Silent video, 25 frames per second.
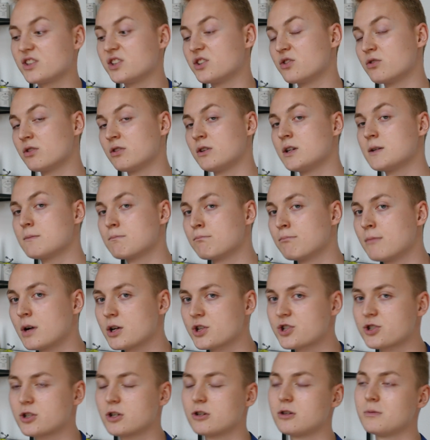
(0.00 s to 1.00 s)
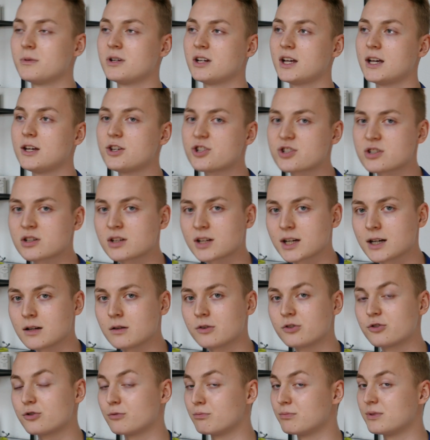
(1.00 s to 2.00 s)
you need much determination
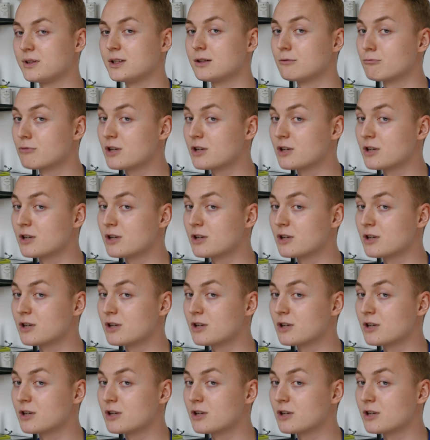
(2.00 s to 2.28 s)
and to be